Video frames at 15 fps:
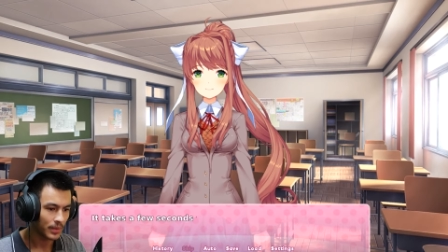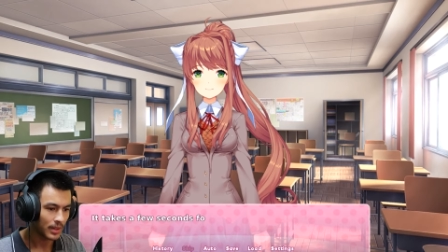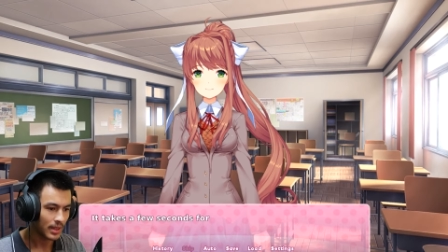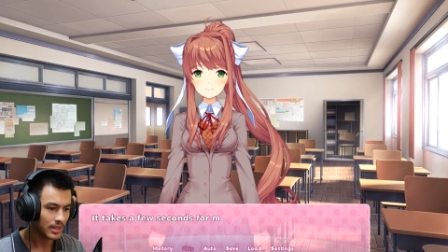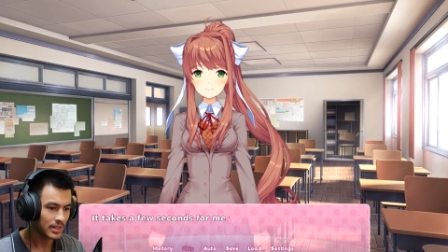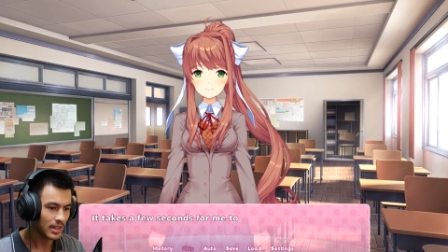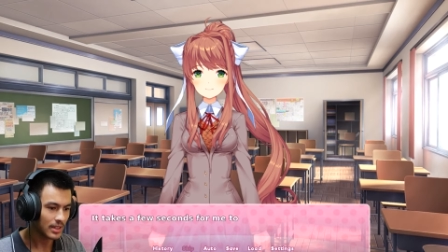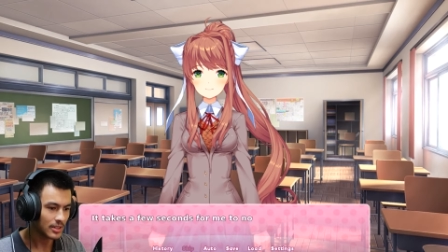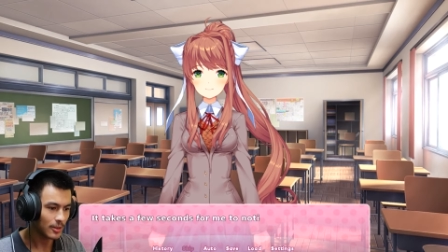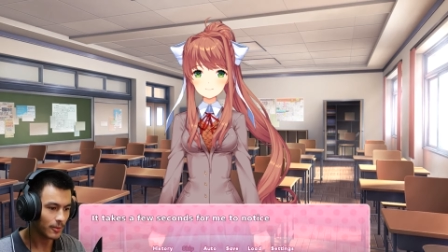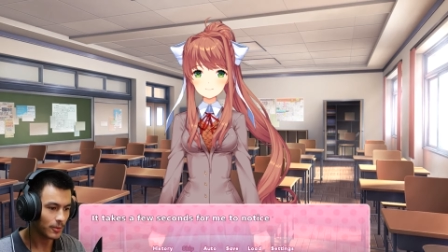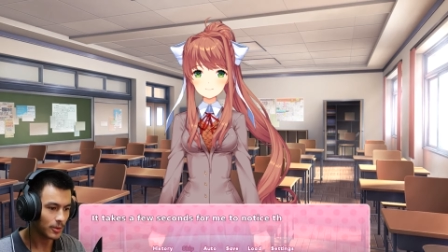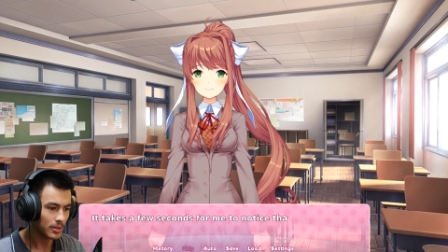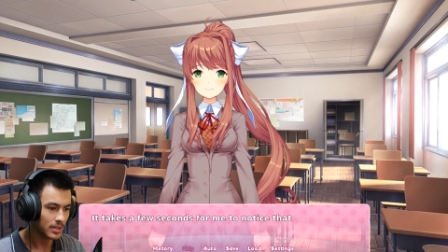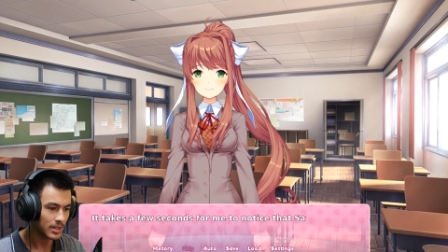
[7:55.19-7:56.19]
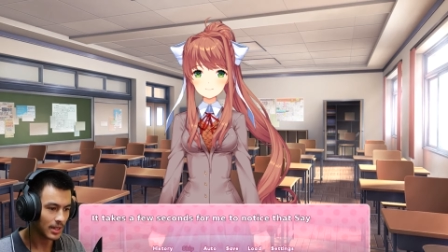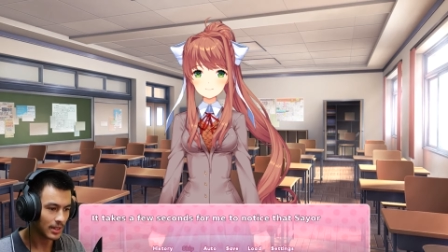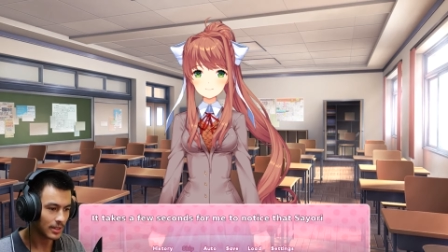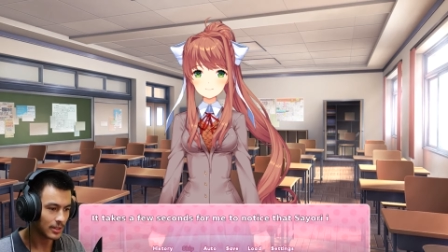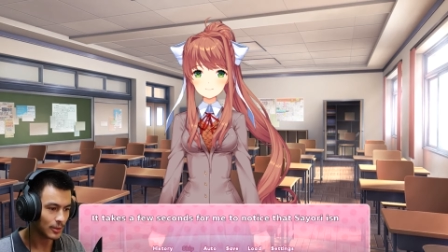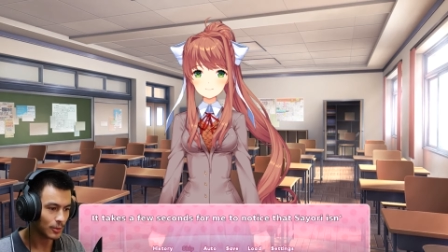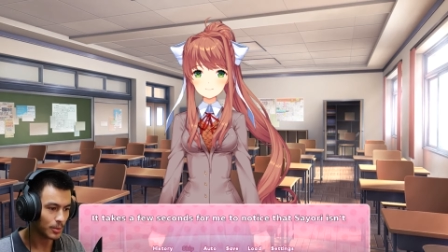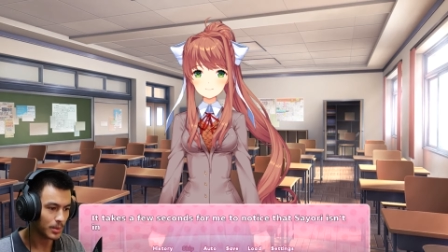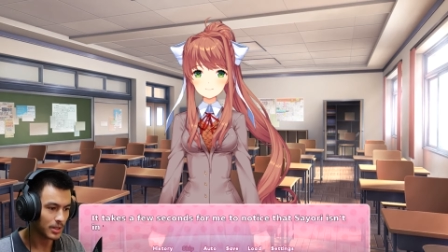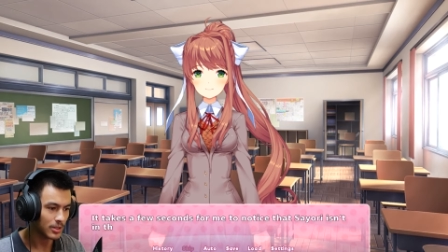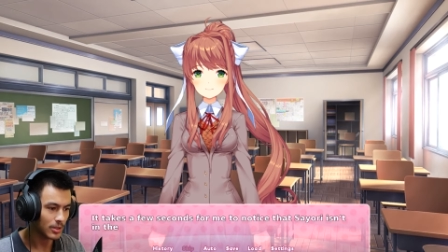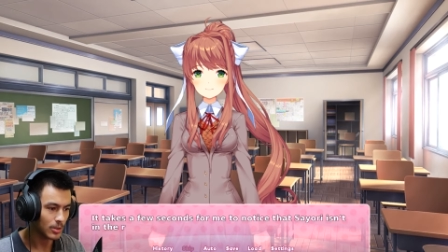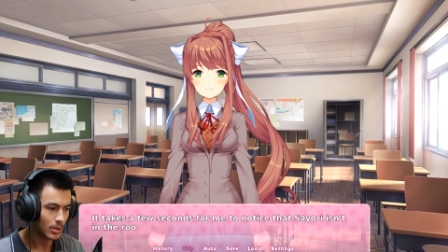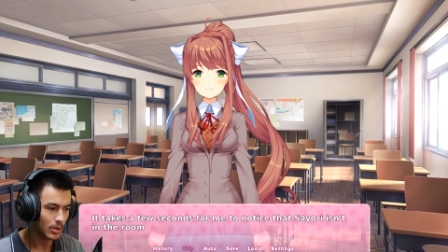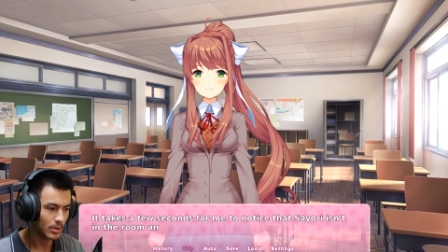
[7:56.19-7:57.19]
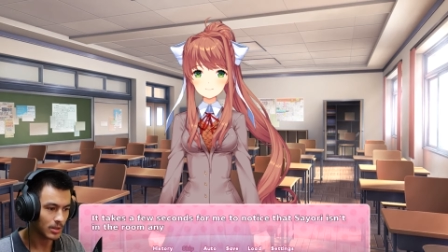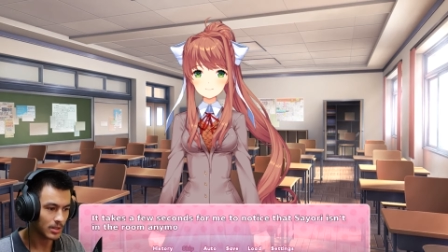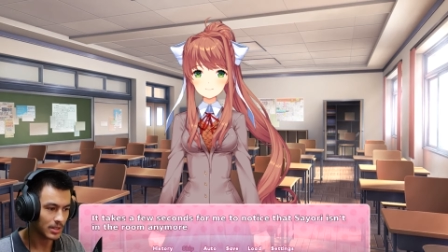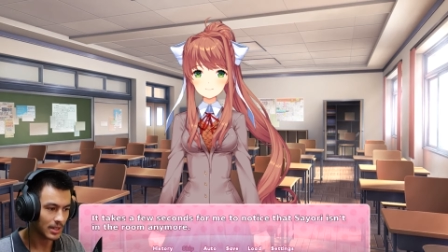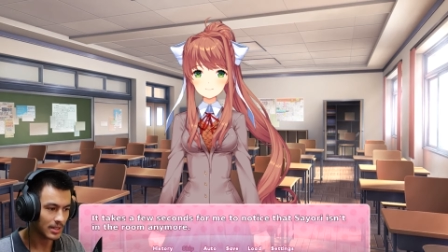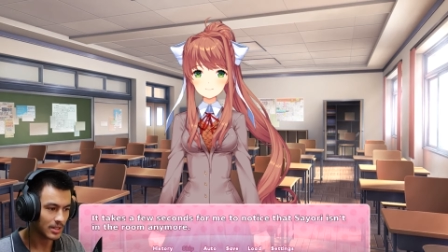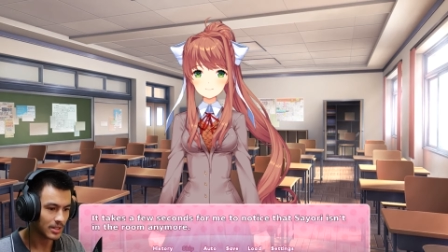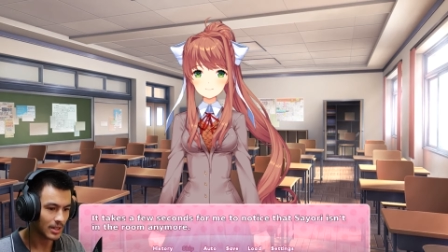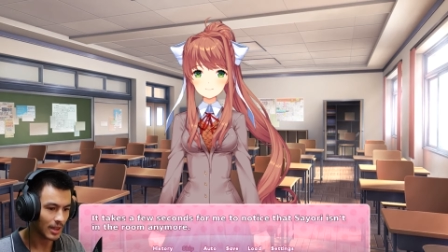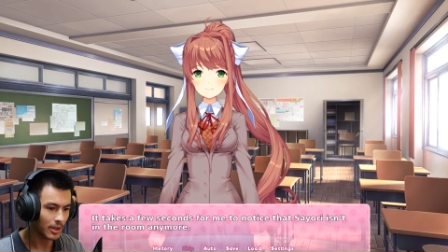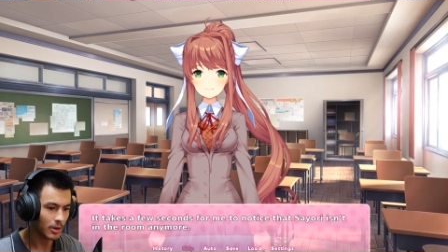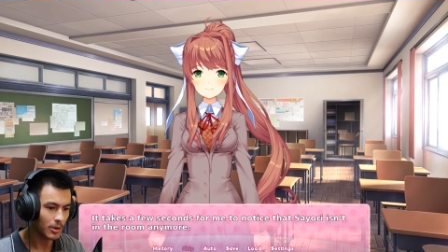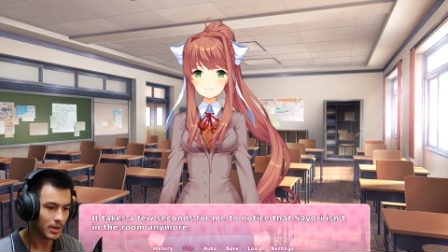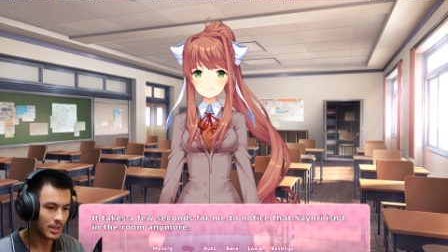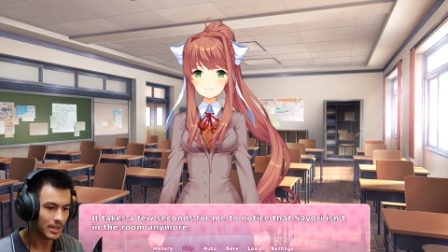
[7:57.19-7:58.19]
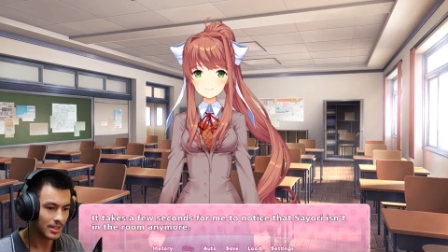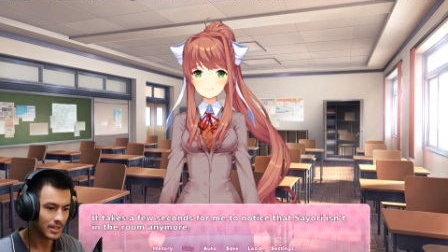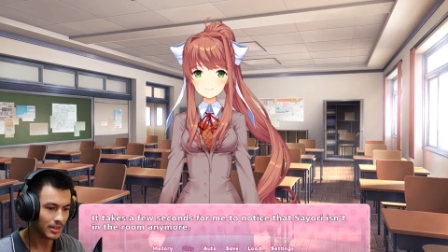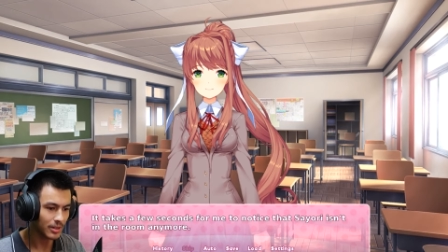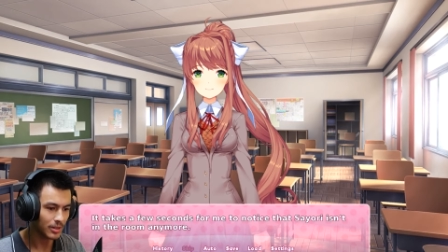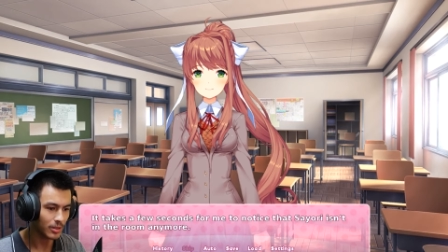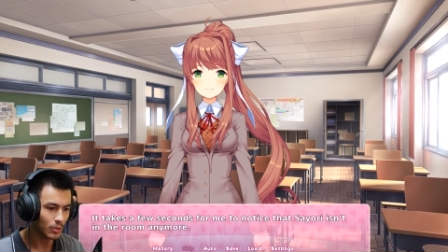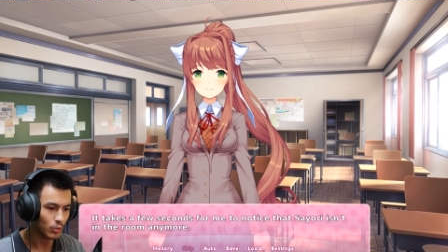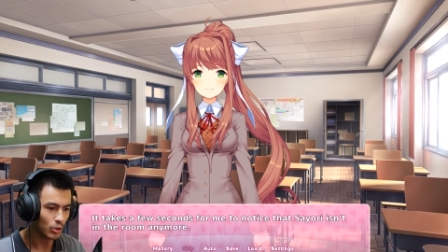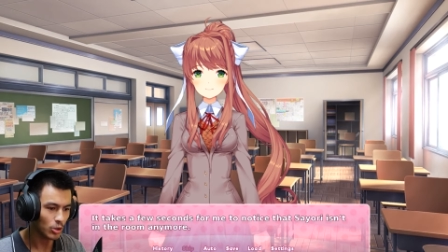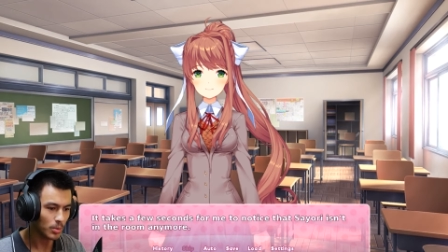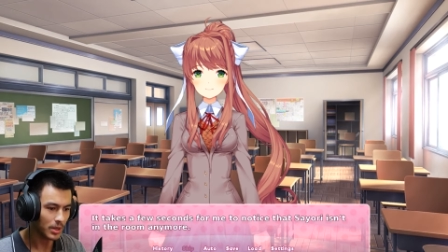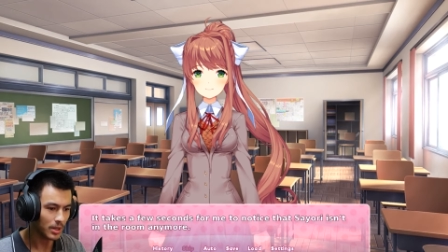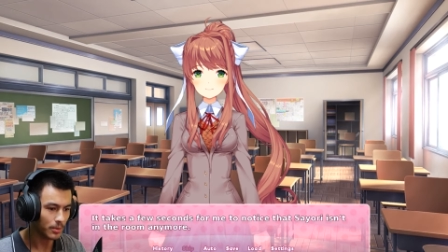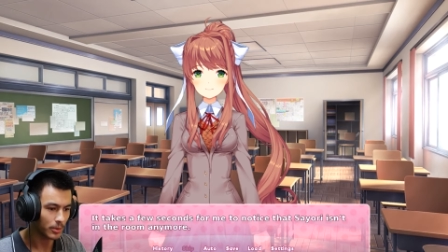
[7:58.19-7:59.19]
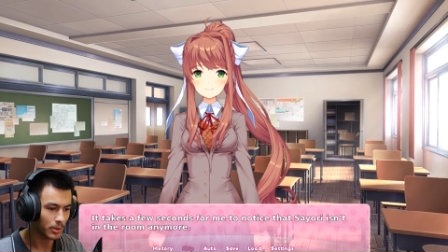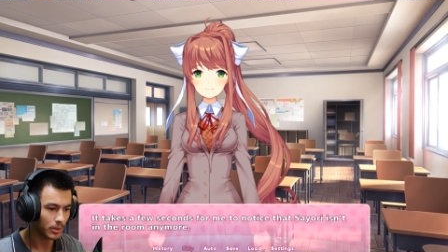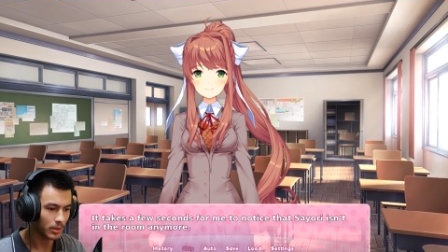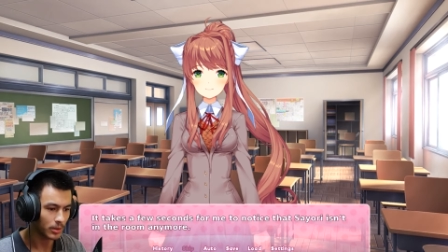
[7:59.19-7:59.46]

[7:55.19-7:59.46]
It takes a few seconds for me to notice that Sayori isn't in the room anymore.